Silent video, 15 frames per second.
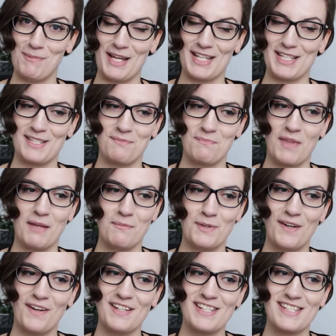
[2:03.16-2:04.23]
plays.
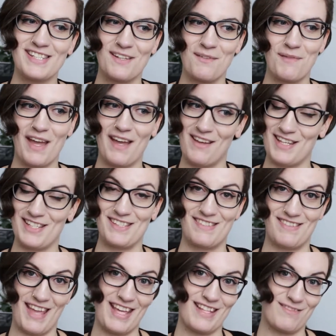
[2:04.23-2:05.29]
Because, as
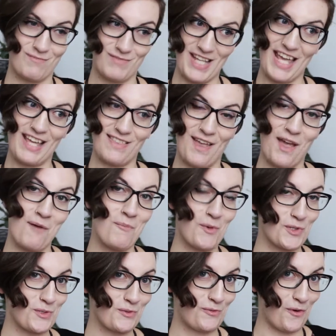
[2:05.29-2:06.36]
they take their
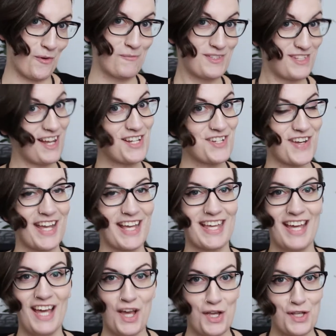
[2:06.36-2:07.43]
motto from Star Trek,
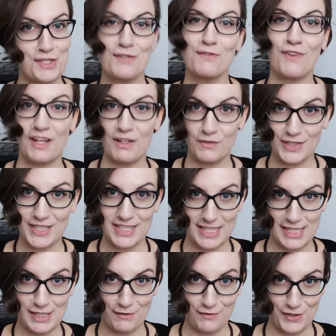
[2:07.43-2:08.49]
survival is
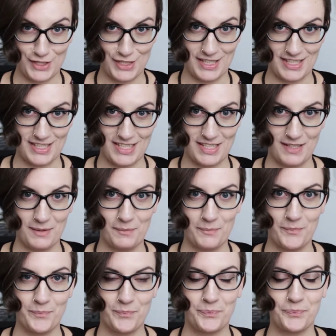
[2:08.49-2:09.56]
insufficient.
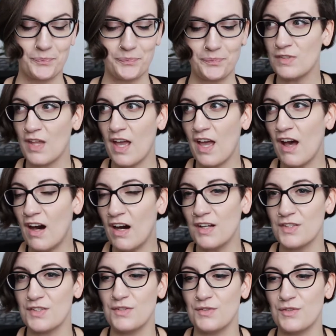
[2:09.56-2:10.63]
So they use their
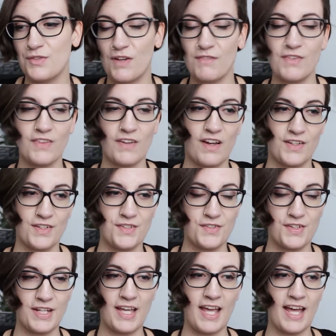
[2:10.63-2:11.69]
art to travel the
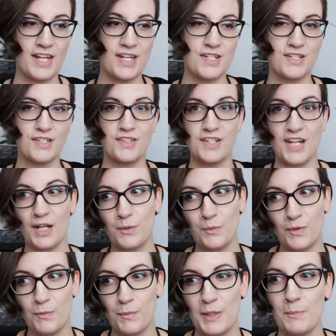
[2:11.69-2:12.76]
country and connect
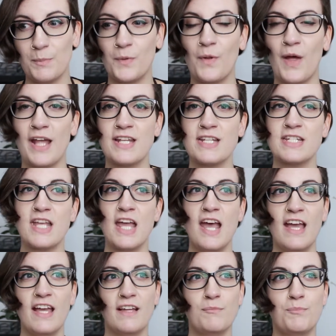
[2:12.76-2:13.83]
with people and
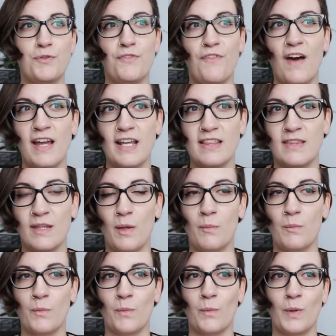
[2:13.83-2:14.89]
provide
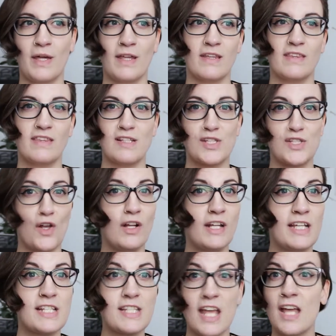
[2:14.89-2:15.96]
them with
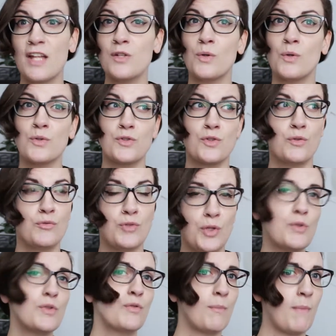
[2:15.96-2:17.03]
solace and also
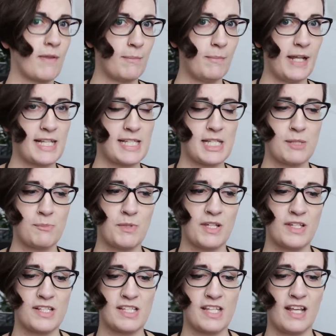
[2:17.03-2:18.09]
news from other places,
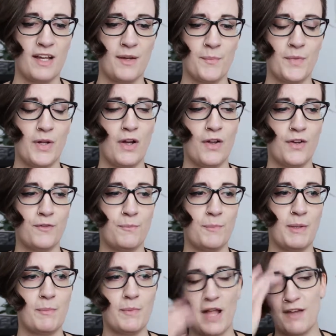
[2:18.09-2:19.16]
because a lot of
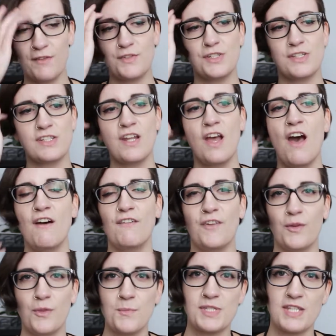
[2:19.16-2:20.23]
people have just
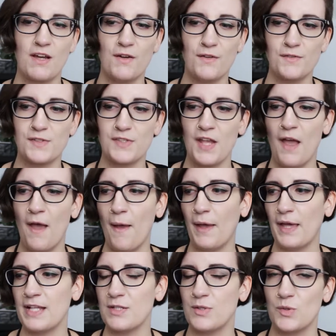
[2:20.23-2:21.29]
found themselves
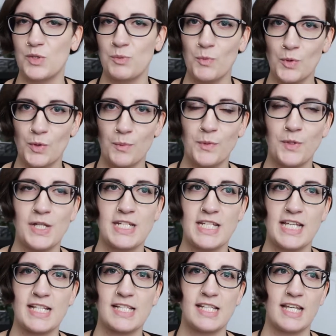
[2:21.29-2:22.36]
into small
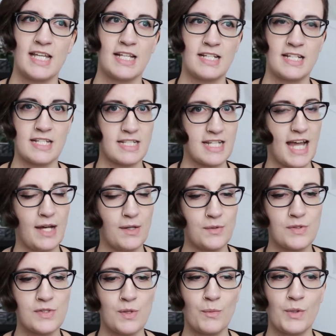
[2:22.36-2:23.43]
communities in
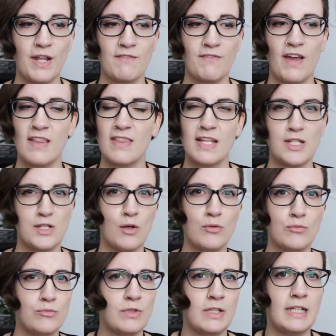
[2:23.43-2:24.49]
towns or whatever, and they
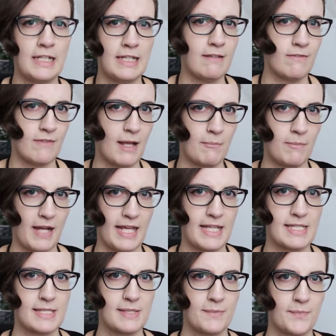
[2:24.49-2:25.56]
don't really leave that
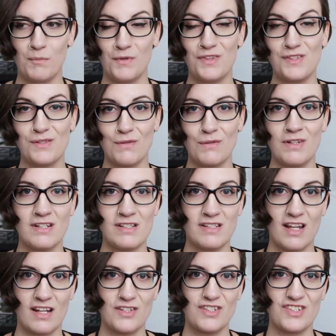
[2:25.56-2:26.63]
place. But the story
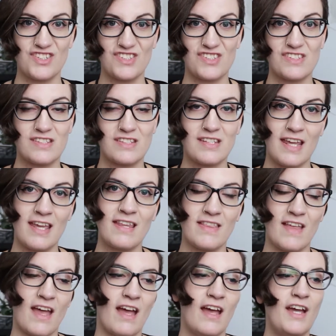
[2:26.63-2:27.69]
doesn't actually just stay
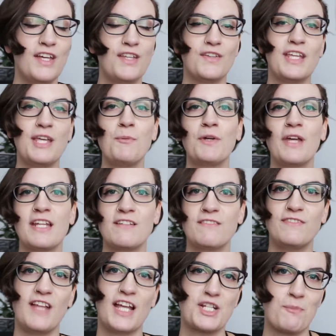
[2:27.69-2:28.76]
there. You keep on getting
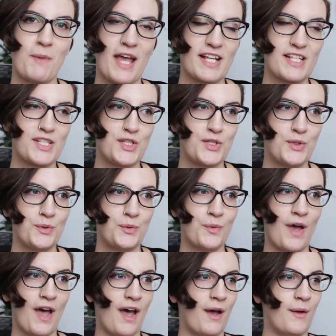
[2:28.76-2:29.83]
flashbacks
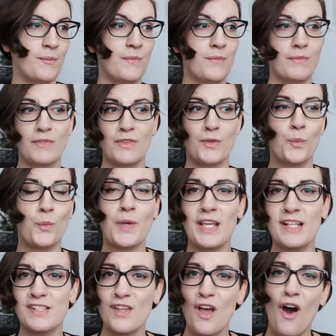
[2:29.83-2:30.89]
to the
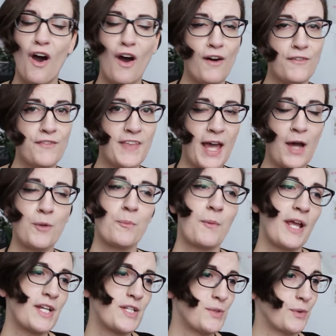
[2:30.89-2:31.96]
weeks of the
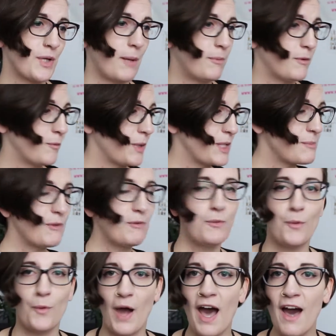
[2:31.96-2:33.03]
outbreak, to a couple of weeks
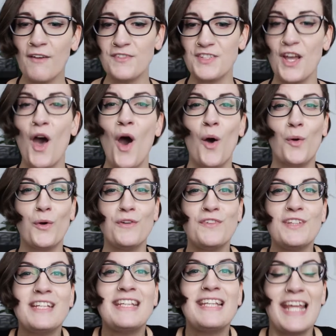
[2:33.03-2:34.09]
before or after, or
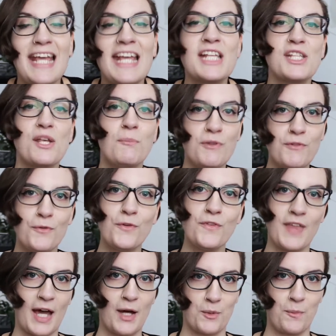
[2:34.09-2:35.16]
even years before
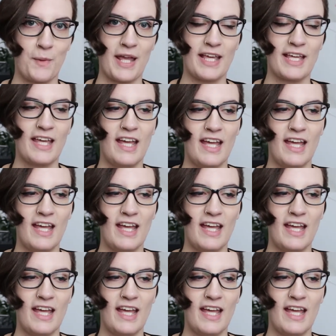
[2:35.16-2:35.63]
the outbreak.